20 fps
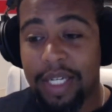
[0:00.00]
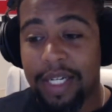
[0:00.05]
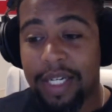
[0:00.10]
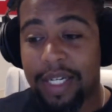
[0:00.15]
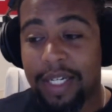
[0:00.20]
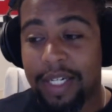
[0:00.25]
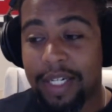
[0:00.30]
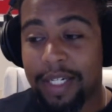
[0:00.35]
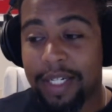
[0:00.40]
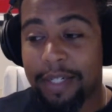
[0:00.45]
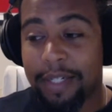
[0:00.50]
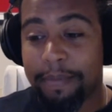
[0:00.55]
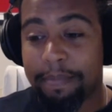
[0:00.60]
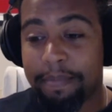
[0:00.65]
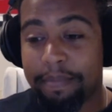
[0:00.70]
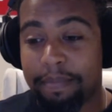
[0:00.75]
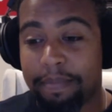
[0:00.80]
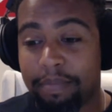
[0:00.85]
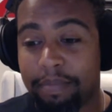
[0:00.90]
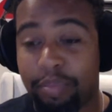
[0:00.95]

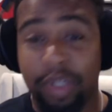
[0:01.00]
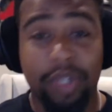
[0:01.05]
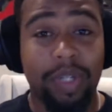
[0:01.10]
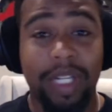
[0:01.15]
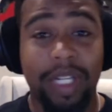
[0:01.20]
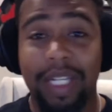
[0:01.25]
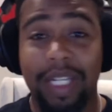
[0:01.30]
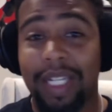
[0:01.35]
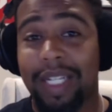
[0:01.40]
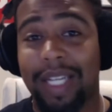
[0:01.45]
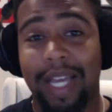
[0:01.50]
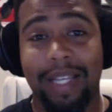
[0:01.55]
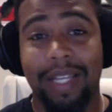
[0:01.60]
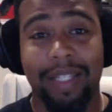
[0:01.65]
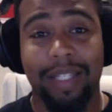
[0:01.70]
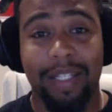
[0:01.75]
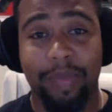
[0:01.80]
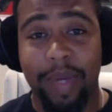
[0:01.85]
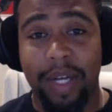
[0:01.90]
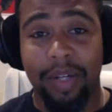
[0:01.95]
But you didn't get to cast a
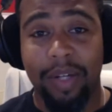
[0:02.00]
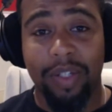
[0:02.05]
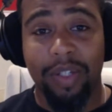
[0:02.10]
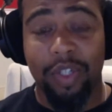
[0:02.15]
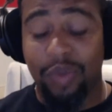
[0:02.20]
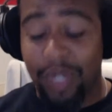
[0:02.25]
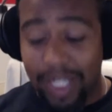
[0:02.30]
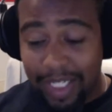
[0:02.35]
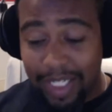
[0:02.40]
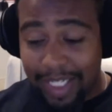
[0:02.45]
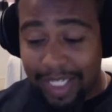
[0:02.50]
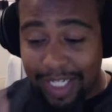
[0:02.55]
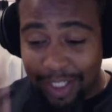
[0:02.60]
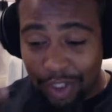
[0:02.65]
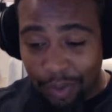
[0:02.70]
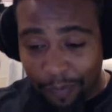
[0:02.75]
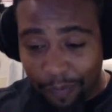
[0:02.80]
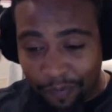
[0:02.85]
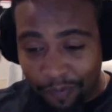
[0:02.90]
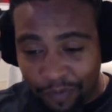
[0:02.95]
spell. You didn't get
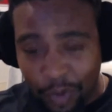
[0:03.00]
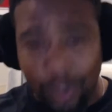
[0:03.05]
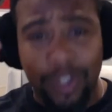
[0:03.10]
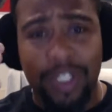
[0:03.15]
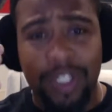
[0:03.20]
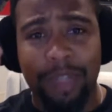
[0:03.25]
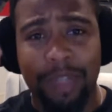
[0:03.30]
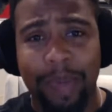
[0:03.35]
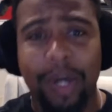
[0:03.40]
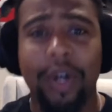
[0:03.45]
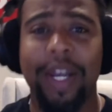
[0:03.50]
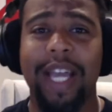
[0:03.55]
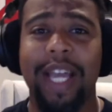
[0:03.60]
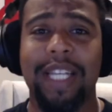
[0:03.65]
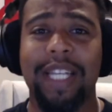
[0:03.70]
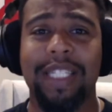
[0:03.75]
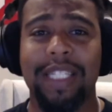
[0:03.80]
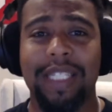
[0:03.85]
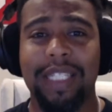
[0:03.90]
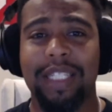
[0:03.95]
your first spell
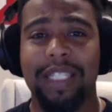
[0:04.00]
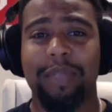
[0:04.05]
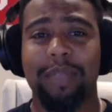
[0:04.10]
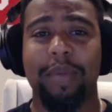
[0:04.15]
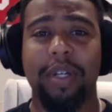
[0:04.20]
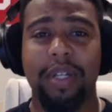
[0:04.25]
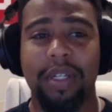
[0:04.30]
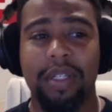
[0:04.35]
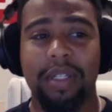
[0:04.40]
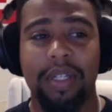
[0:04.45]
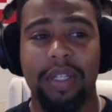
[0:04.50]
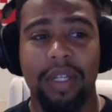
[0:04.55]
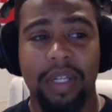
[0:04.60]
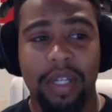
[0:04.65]
casting experience.